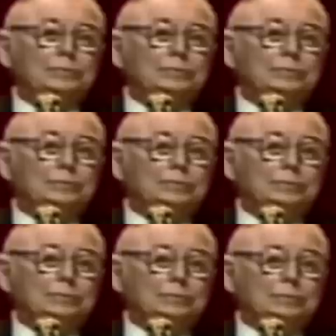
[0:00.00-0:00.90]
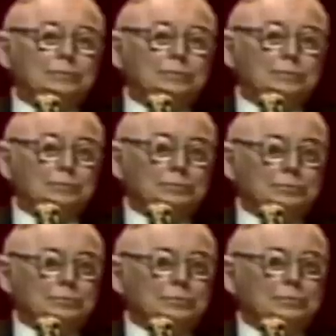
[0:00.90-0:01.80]

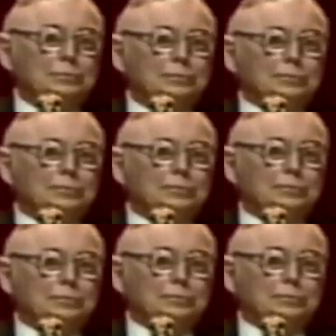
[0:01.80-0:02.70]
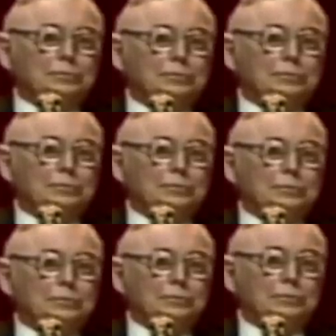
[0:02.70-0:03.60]

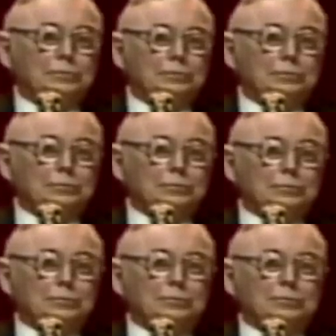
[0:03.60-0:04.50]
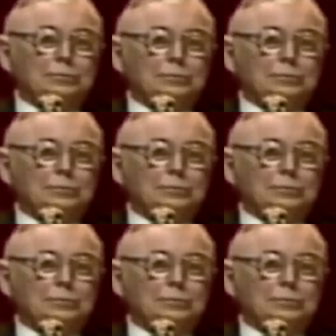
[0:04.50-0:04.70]
(silent)